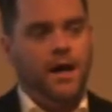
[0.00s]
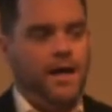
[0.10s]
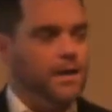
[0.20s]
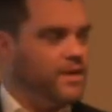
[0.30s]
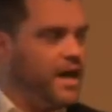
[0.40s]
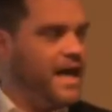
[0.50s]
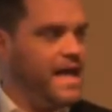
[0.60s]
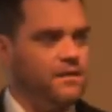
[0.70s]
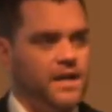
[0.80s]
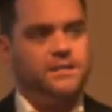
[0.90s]
Em and I
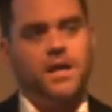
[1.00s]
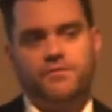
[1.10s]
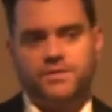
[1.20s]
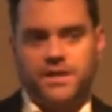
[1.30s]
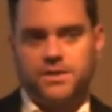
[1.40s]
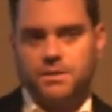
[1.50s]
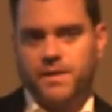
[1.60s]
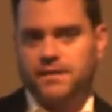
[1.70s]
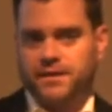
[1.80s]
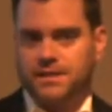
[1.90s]
had a nice conversation
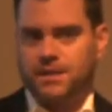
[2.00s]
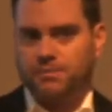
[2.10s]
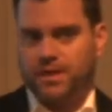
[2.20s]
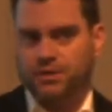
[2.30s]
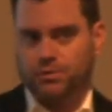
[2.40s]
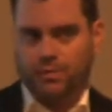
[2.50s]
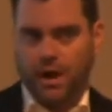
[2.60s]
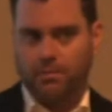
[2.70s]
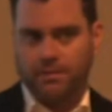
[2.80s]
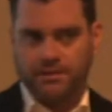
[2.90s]
about this. I think she'll
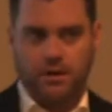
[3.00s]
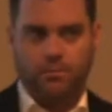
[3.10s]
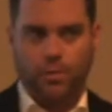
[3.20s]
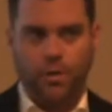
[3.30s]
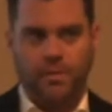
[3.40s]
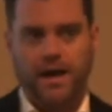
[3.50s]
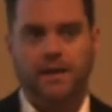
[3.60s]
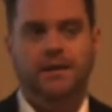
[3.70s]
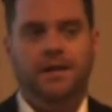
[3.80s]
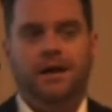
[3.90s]
probably talk more about
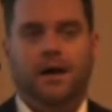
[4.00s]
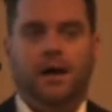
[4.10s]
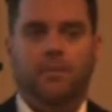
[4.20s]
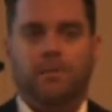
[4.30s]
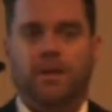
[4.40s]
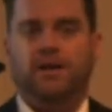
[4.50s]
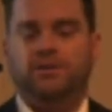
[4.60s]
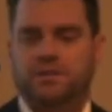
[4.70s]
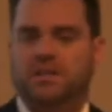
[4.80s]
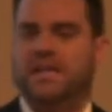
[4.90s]
it, about
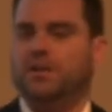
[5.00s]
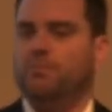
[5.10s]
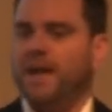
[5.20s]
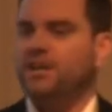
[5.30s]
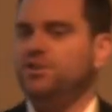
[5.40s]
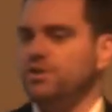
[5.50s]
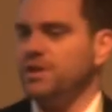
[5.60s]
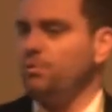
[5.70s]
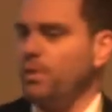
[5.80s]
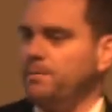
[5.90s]
just like, you know, making sure
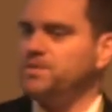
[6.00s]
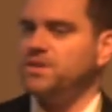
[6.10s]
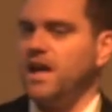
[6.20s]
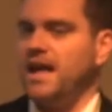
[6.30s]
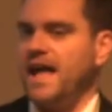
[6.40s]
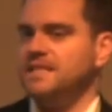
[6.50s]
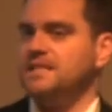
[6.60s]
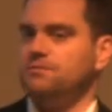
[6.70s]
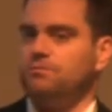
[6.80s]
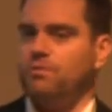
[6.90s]
your website has
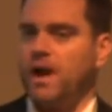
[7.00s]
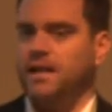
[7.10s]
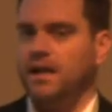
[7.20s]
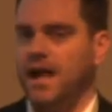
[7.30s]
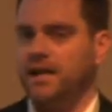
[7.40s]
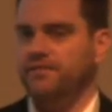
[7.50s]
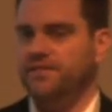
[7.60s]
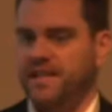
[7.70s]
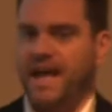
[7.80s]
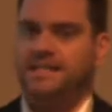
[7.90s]
the right kind of
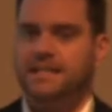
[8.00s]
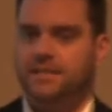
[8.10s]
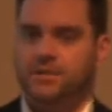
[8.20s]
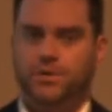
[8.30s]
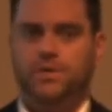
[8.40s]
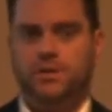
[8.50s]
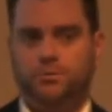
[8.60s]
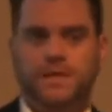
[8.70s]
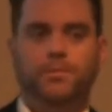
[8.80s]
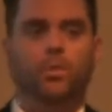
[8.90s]
sexiness to it so
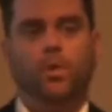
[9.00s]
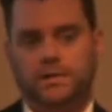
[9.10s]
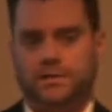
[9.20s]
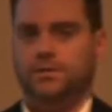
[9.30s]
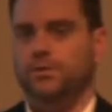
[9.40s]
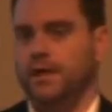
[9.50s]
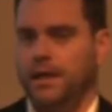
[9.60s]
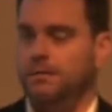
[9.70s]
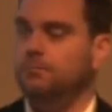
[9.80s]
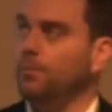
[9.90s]
people want to
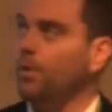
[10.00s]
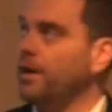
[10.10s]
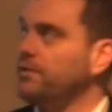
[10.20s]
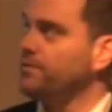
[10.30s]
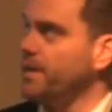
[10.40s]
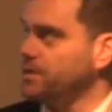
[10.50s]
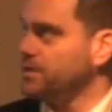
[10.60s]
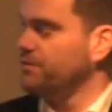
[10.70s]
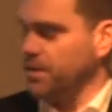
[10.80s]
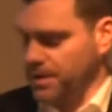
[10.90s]
get more
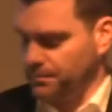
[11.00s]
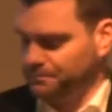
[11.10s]
information from you.